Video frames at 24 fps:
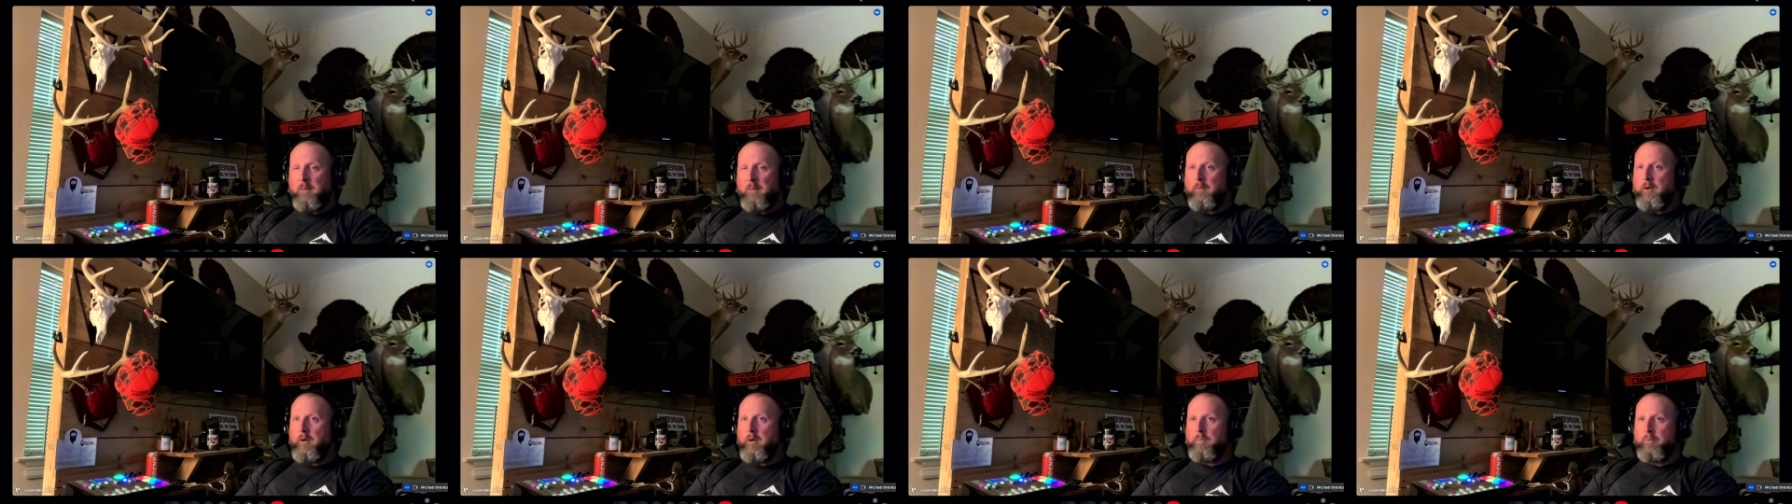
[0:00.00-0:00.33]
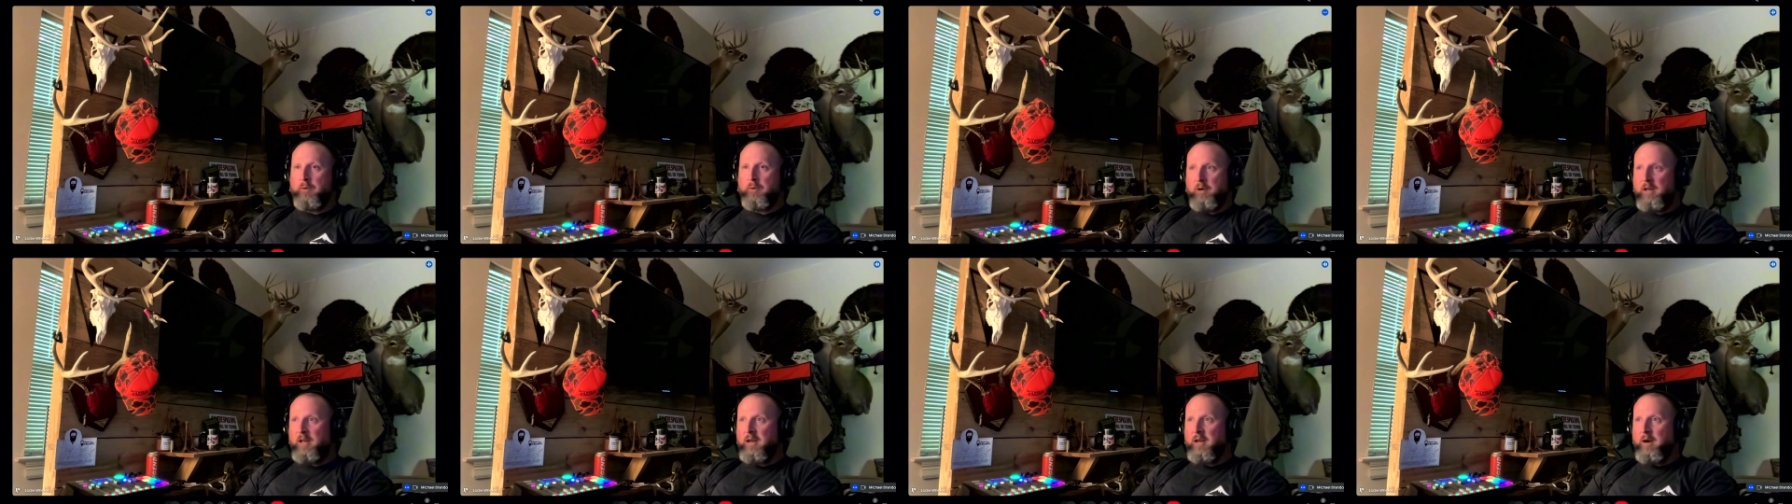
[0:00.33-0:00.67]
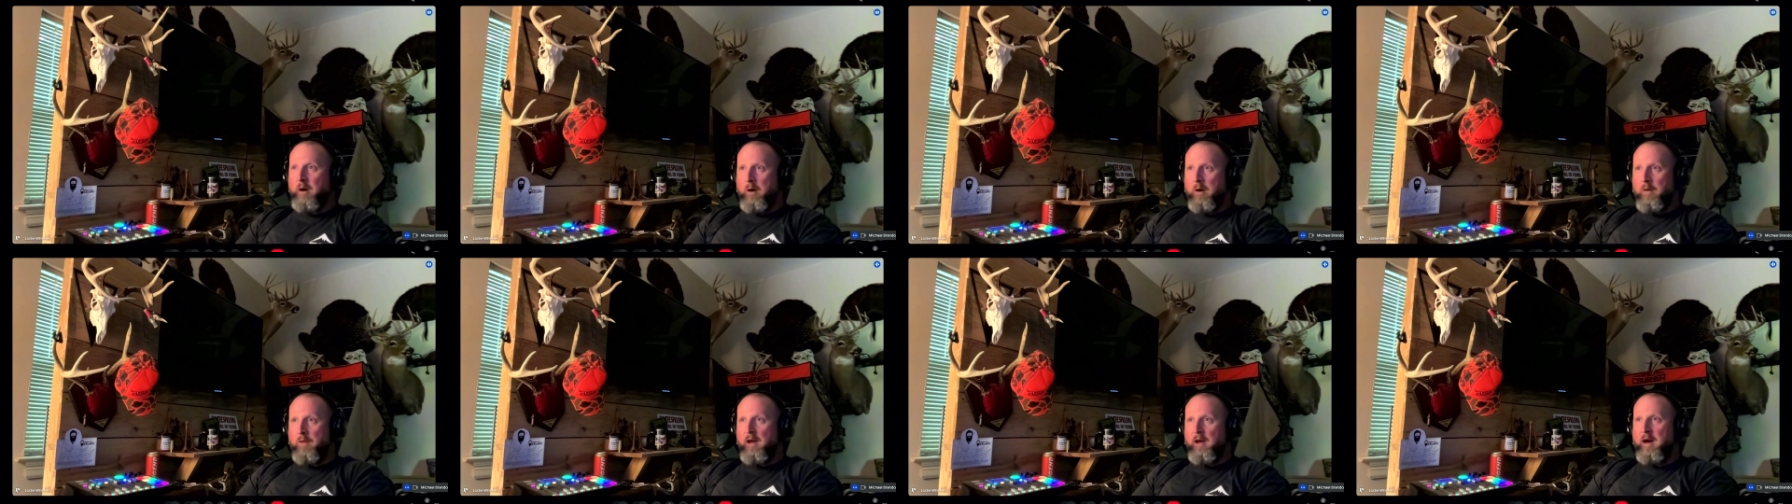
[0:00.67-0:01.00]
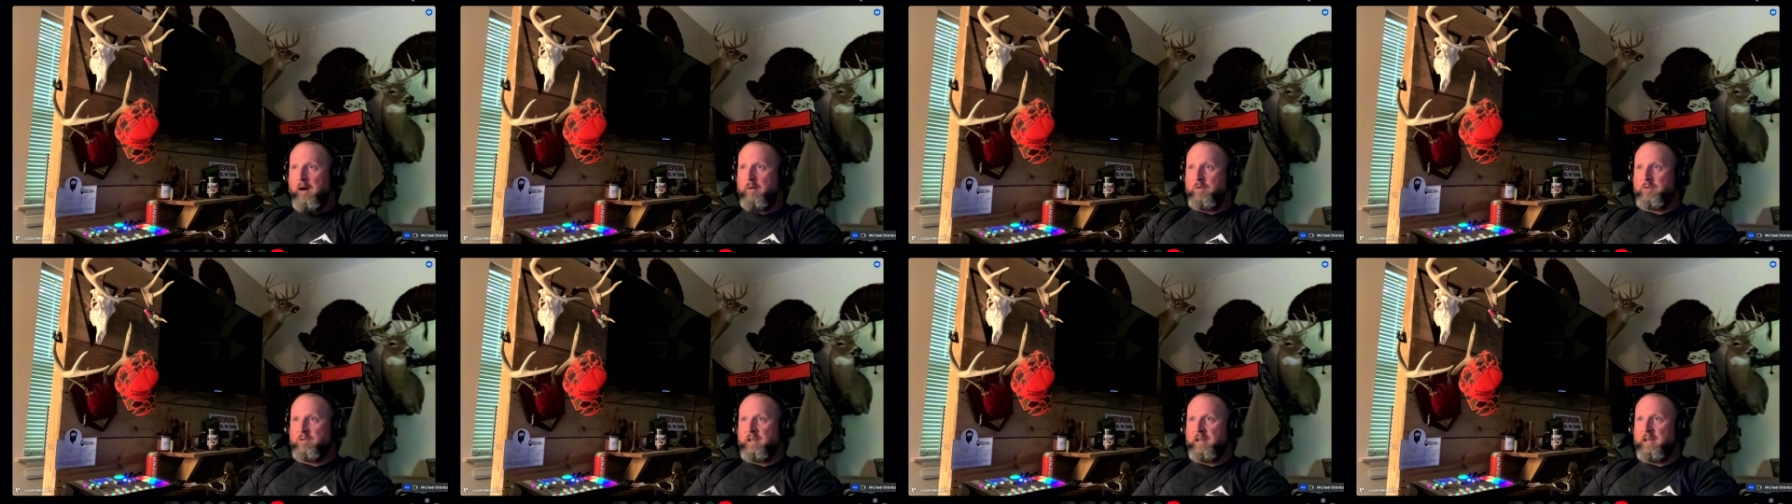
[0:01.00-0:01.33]
I'm gonna put in all the
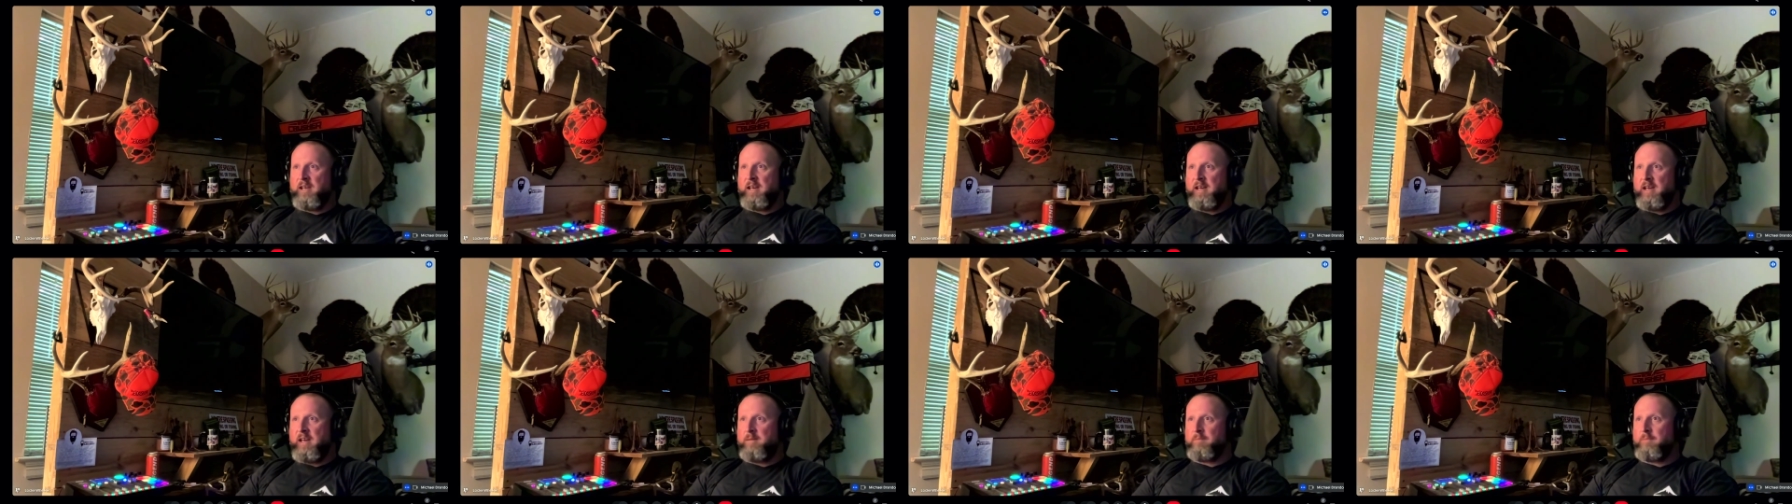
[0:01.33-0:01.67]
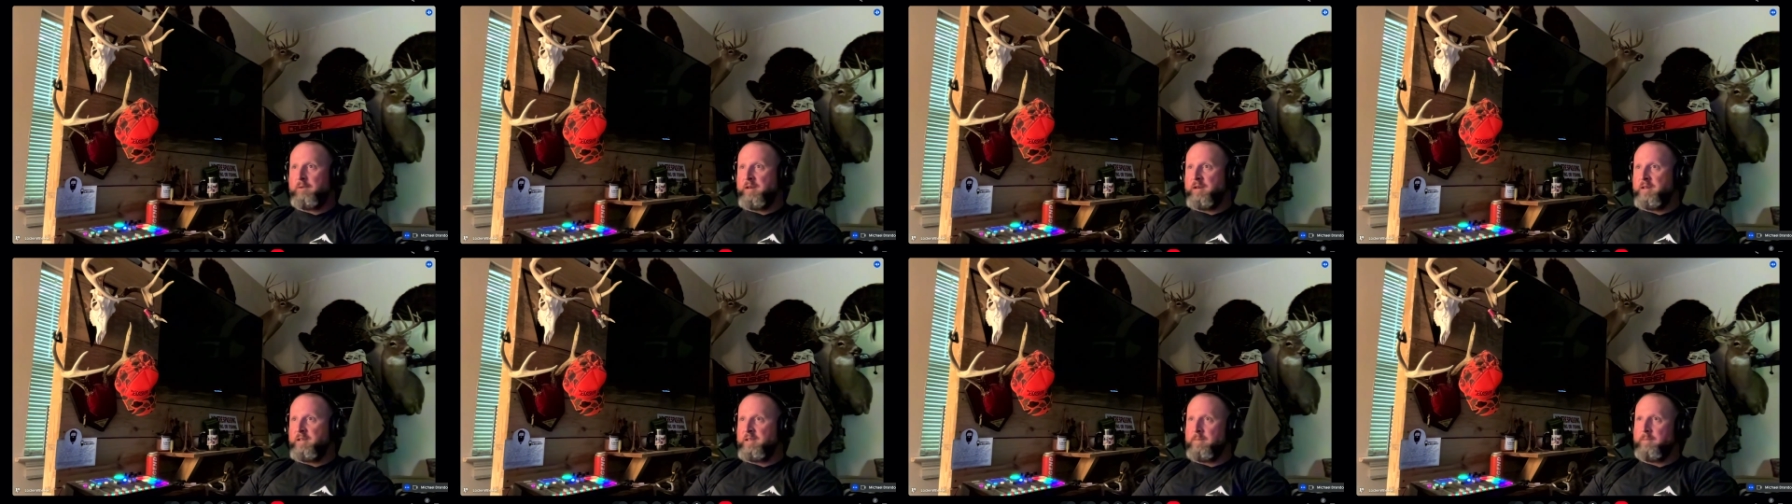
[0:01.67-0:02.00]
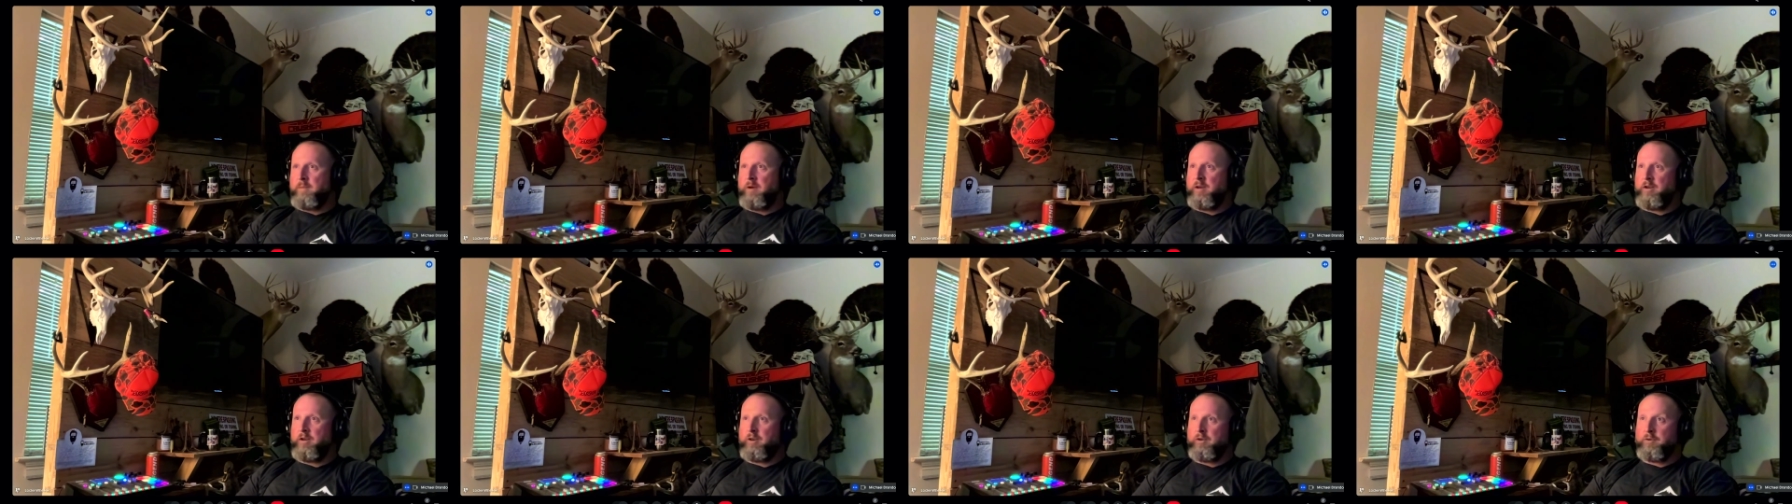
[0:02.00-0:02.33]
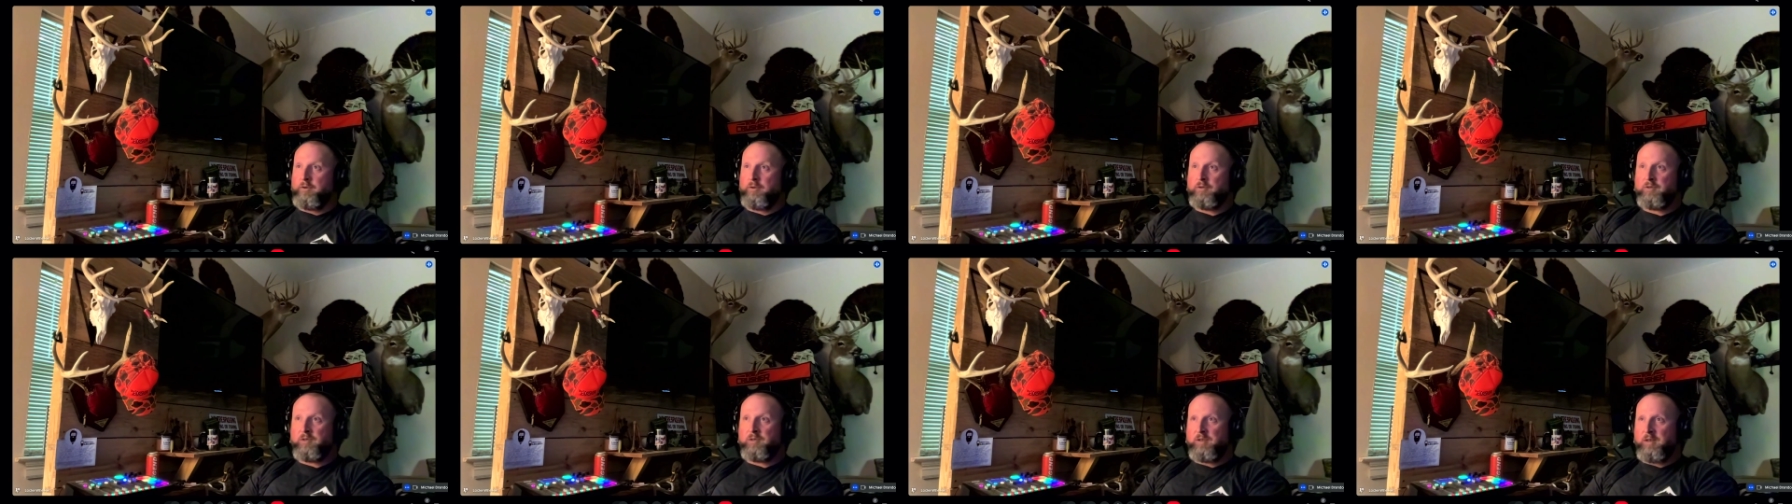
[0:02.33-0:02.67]
hours I can because I'm hunting a
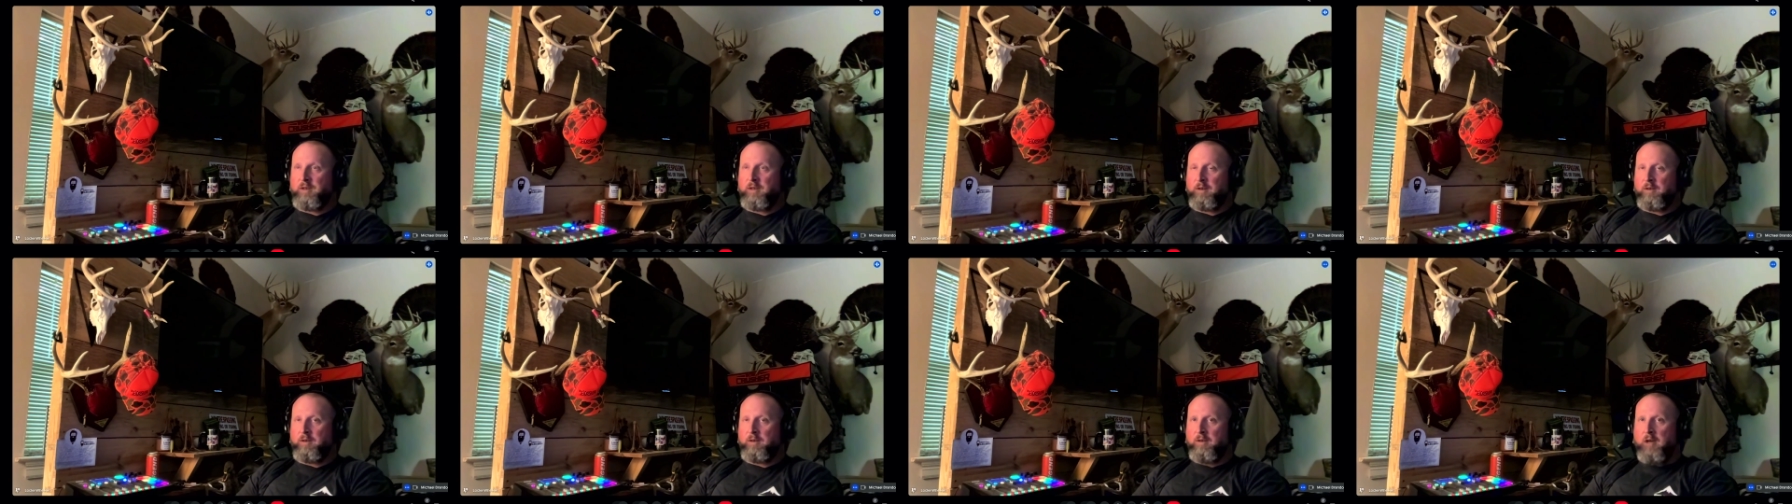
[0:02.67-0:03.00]
cruising deer.